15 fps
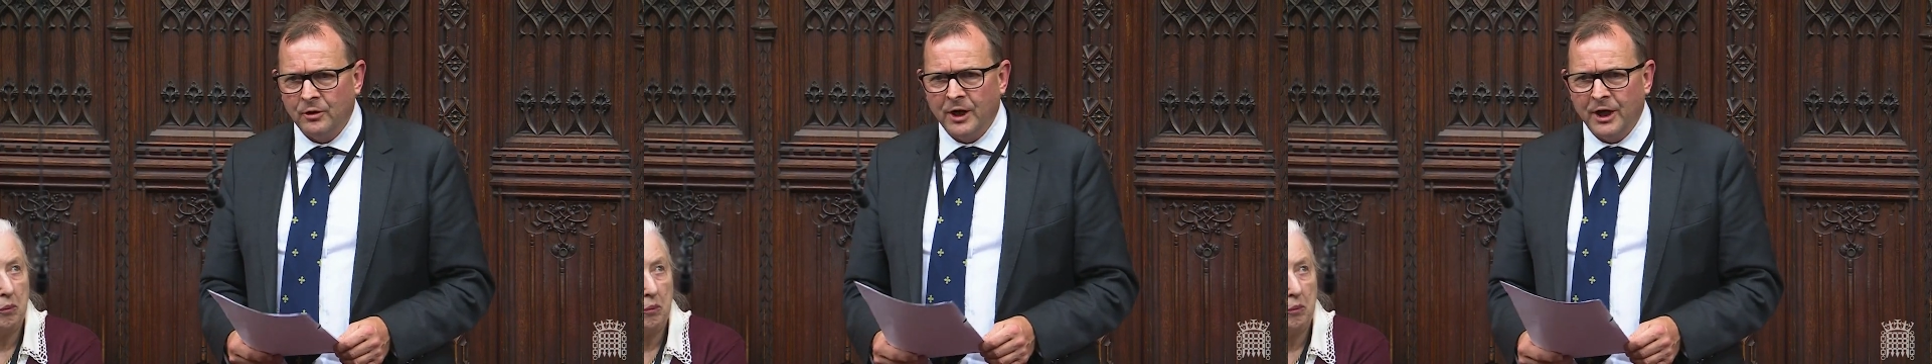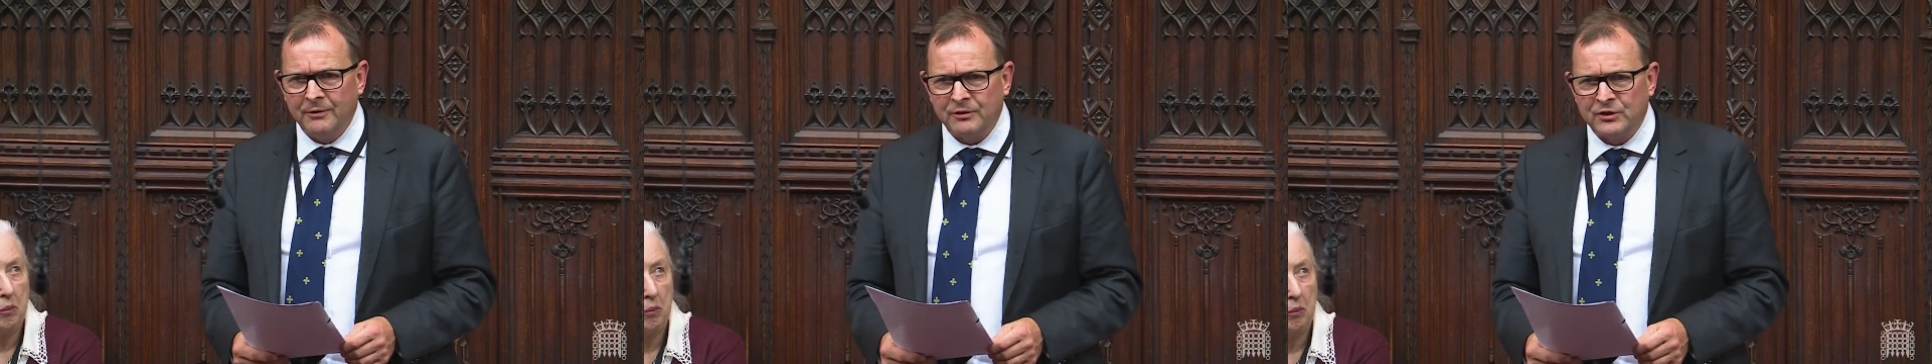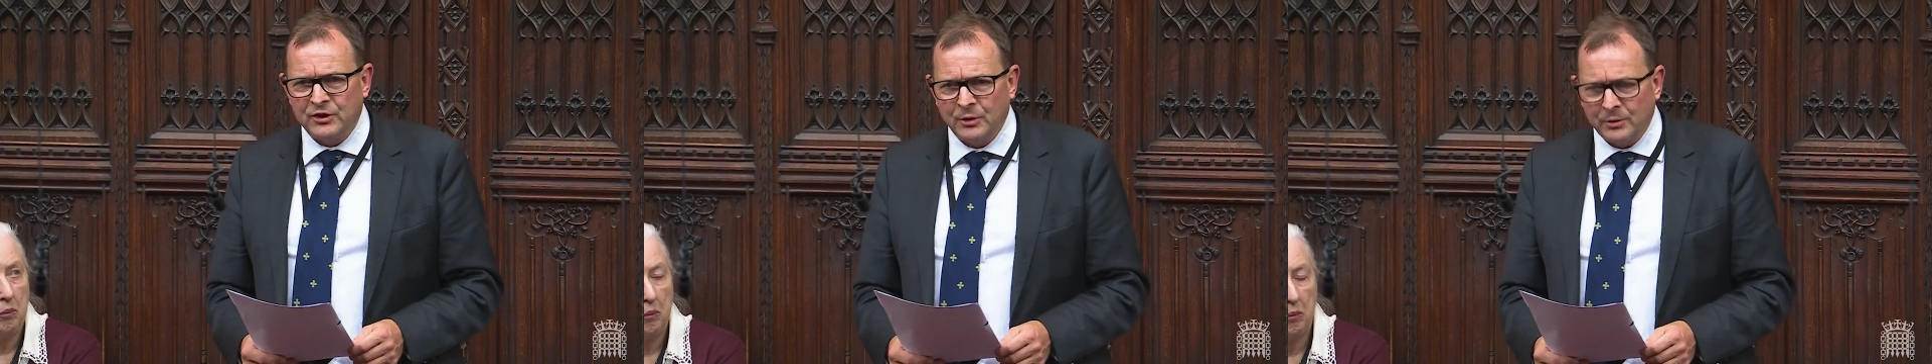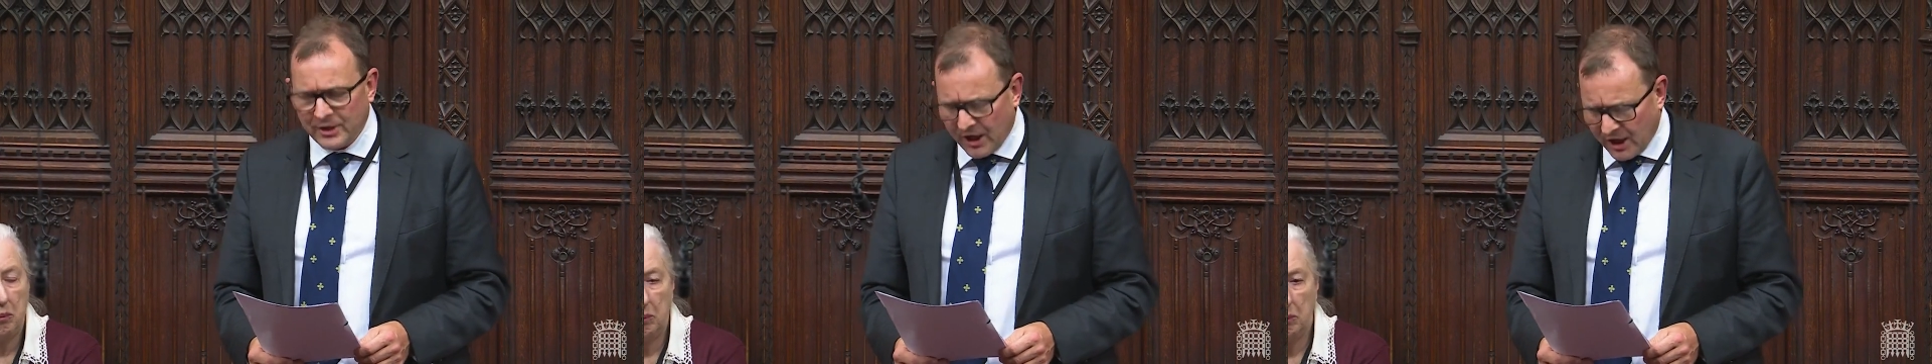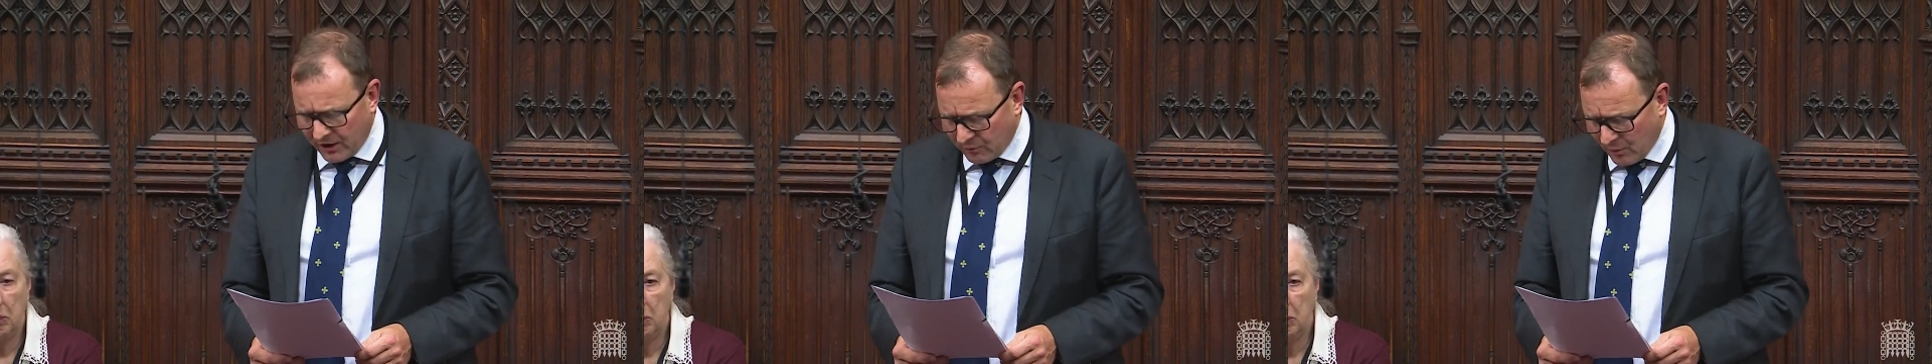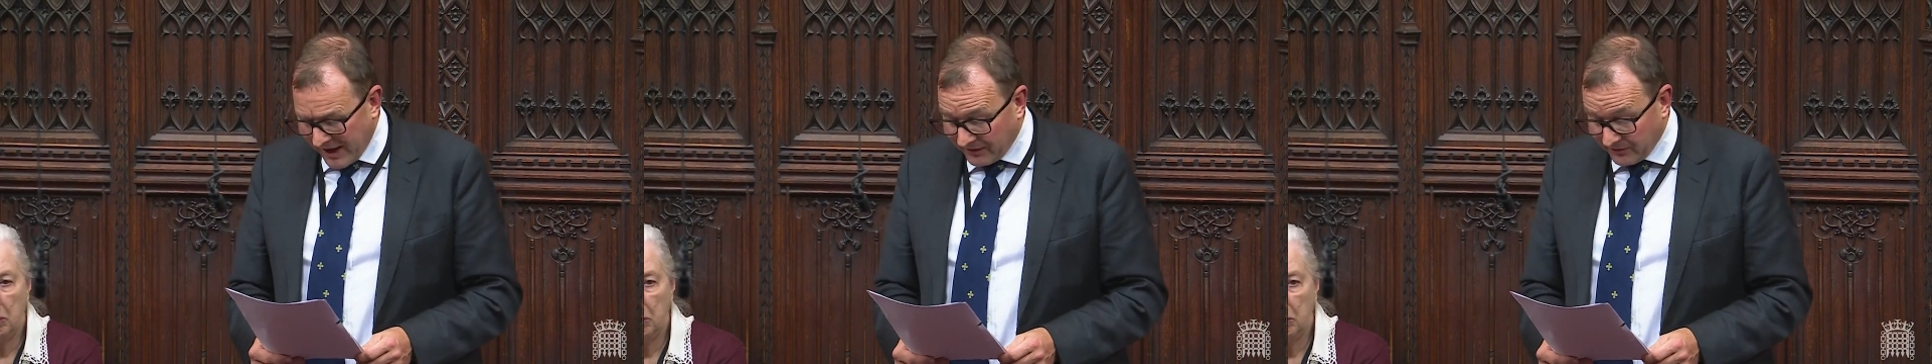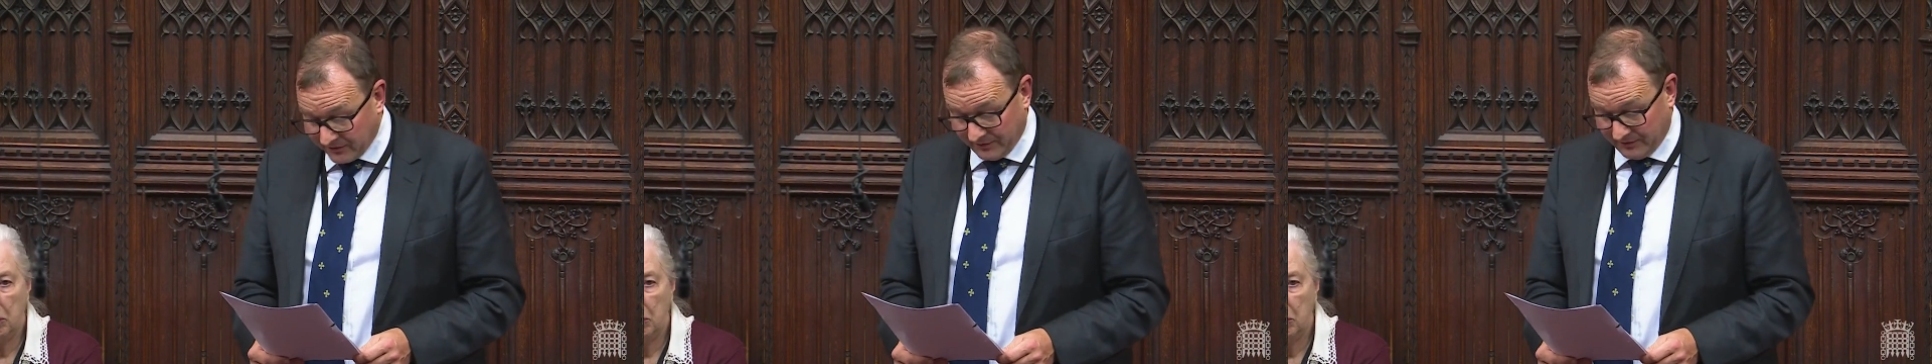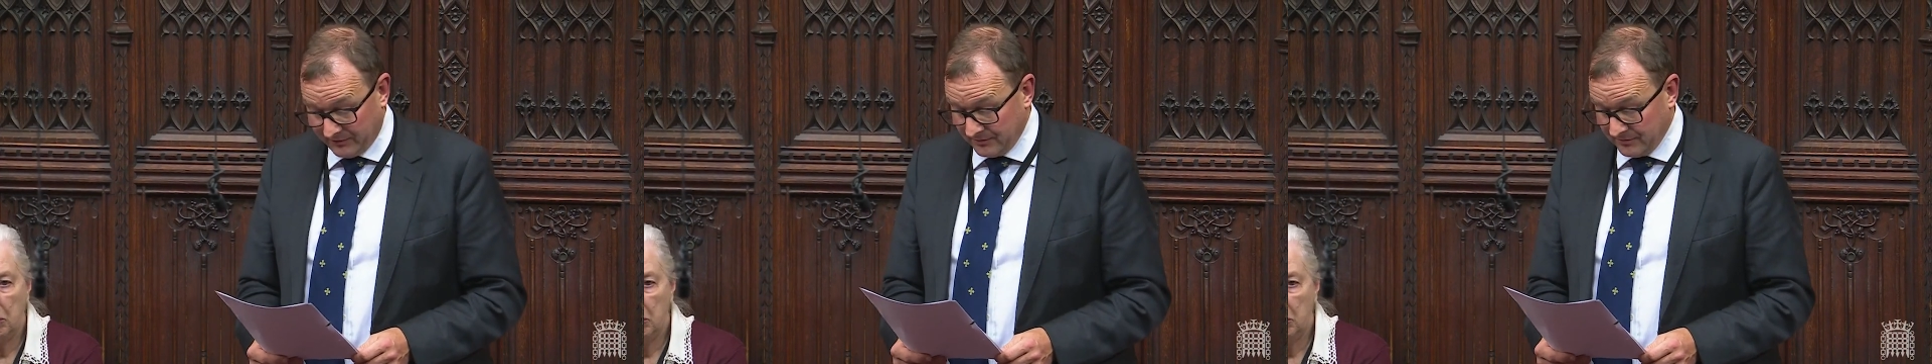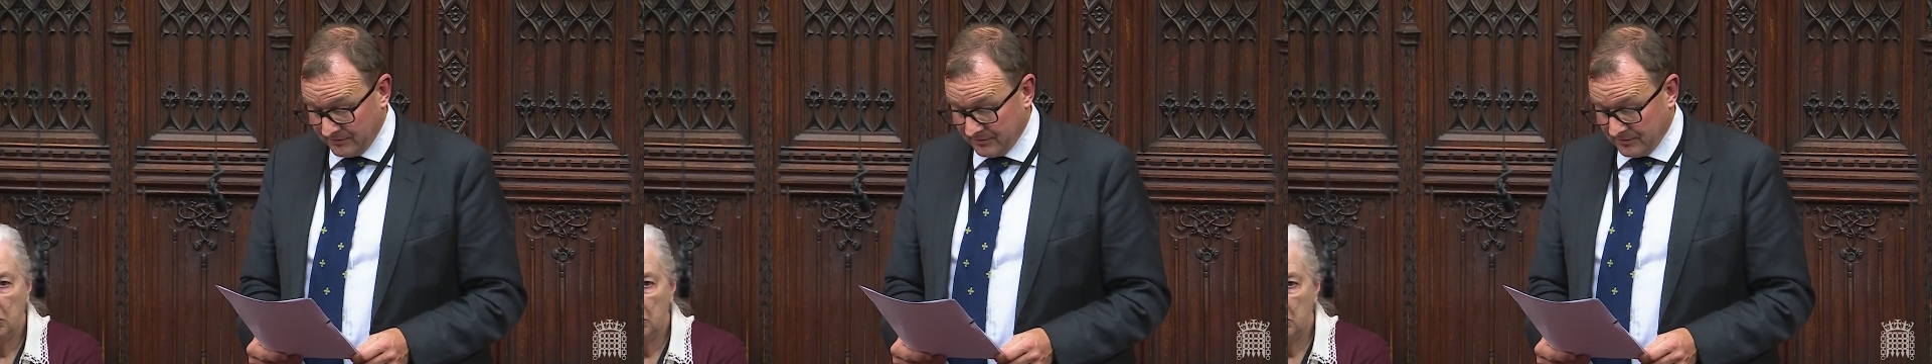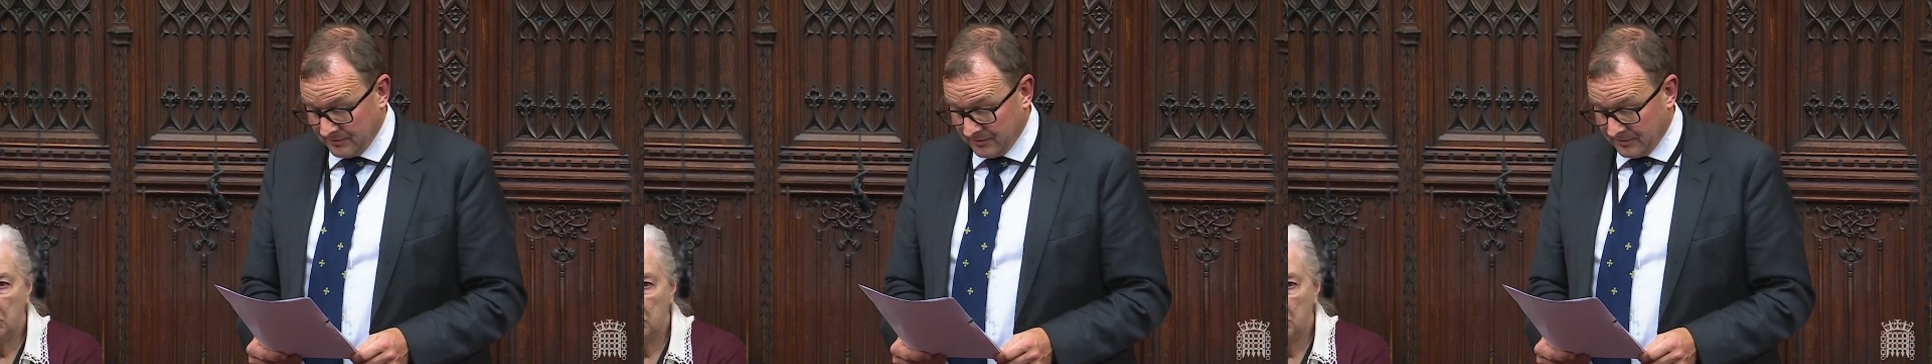or over 2.5 Waleses.